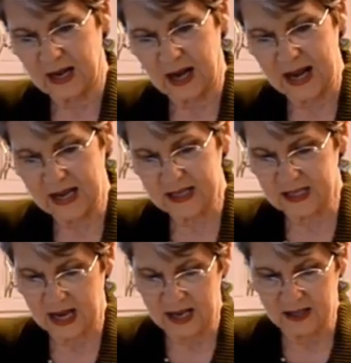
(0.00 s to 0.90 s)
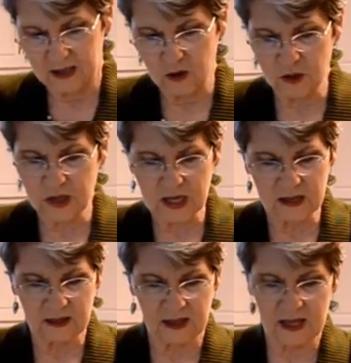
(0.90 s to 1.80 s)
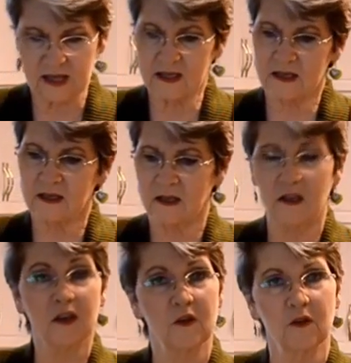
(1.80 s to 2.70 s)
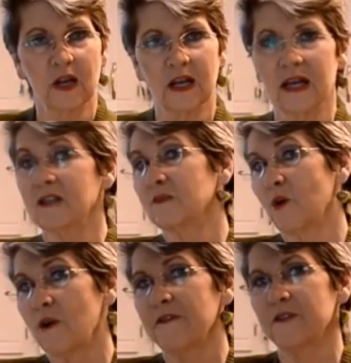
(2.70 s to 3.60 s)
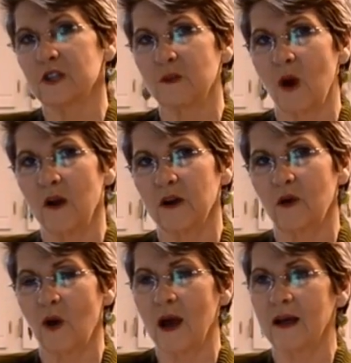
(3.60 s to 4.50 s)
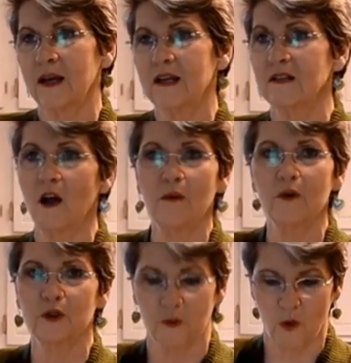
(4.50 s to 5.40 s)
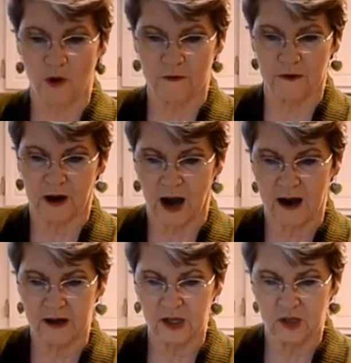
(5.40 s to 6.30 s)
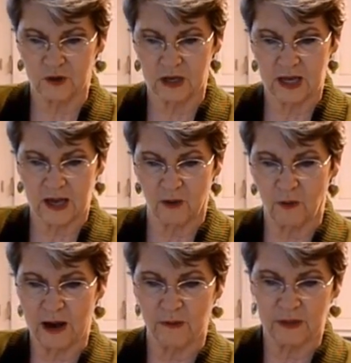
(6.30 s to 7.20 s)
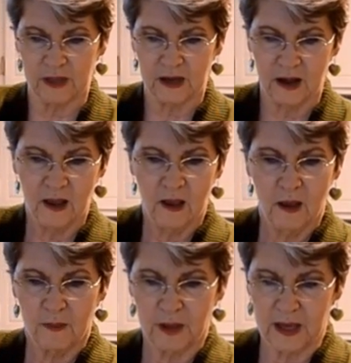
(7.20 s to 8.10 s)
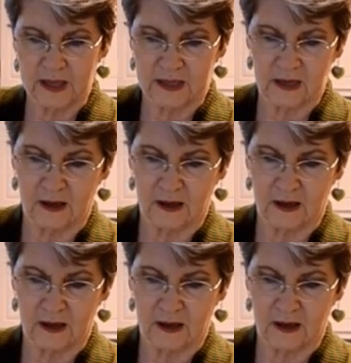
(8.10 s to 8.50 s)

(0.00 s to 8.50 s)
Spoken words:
like I say, using this unit is more for smaller quantities, almost more for garnish. You can get away with it, but